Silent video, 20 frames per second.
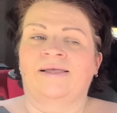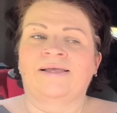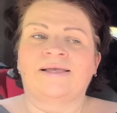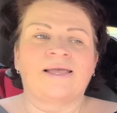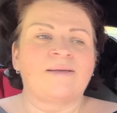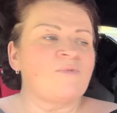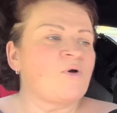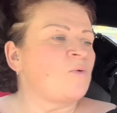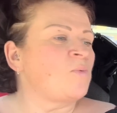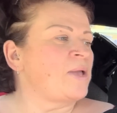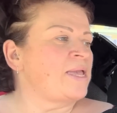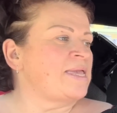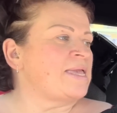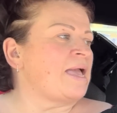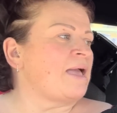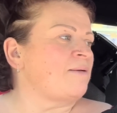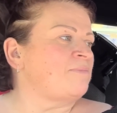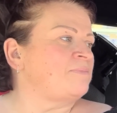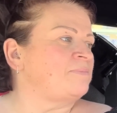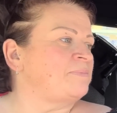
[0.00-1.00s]
Come on, wake
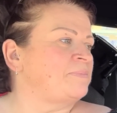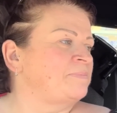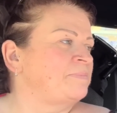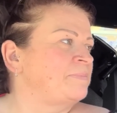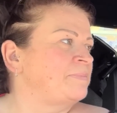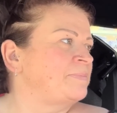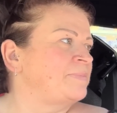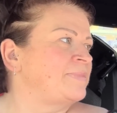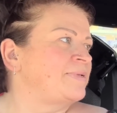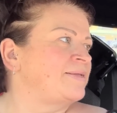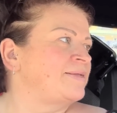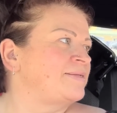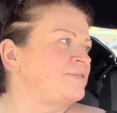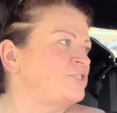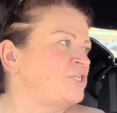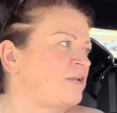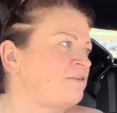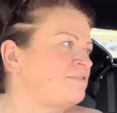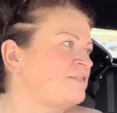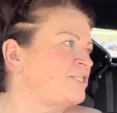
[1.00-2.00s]
up.
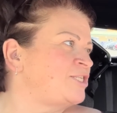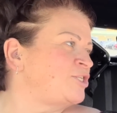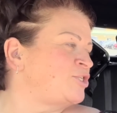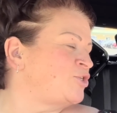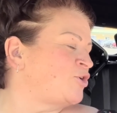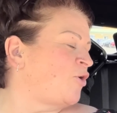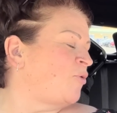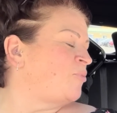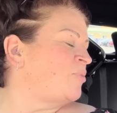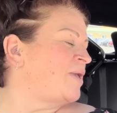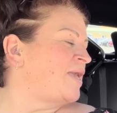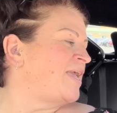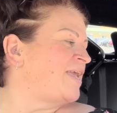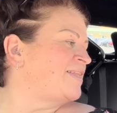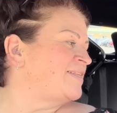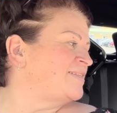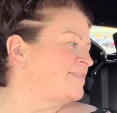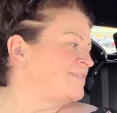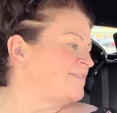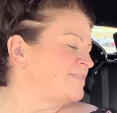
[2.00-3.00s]
Charity
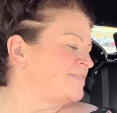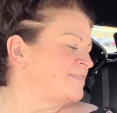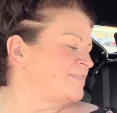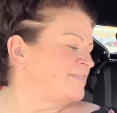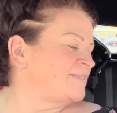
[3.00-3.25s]
shopping.